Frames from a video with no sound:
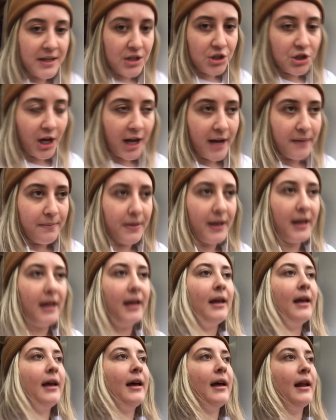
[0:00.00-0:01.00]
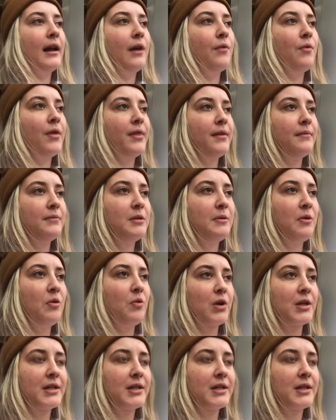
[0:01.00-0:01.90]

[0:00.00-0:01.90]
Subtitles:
in shape and I want them to be worked